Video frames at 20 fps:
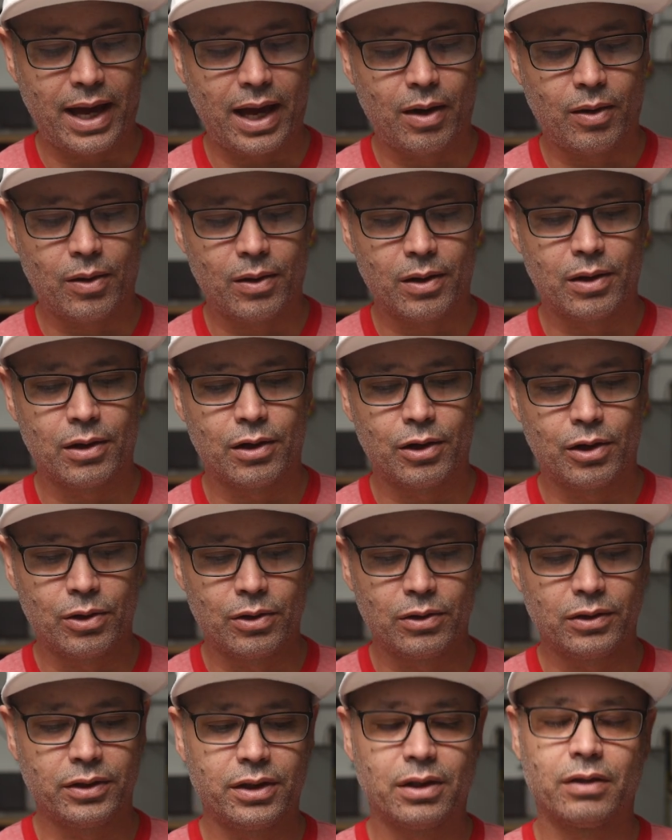our
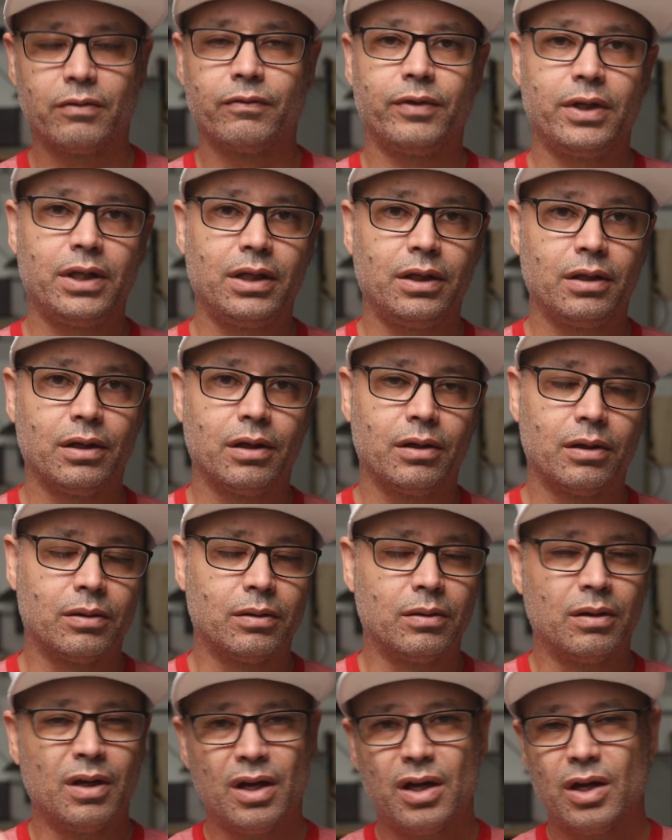earlier
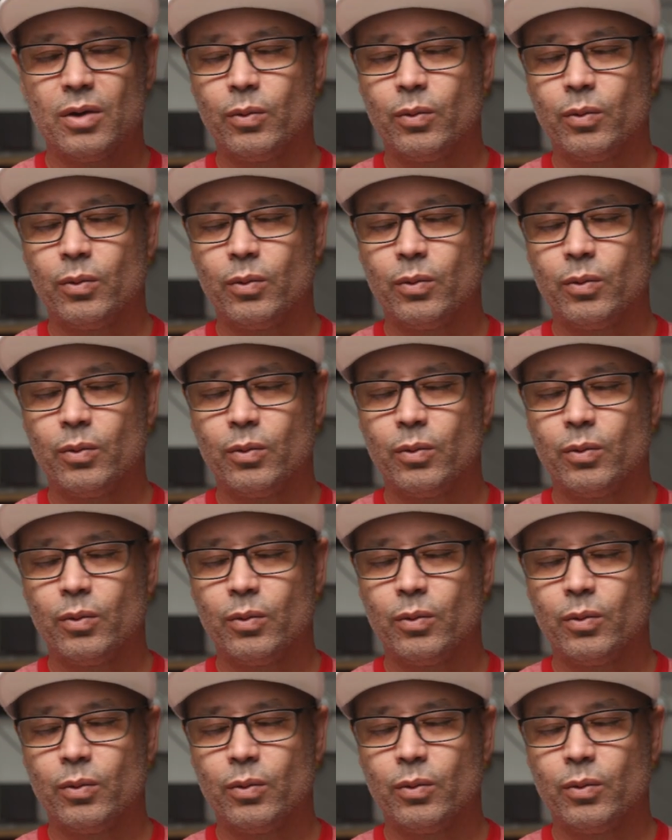video,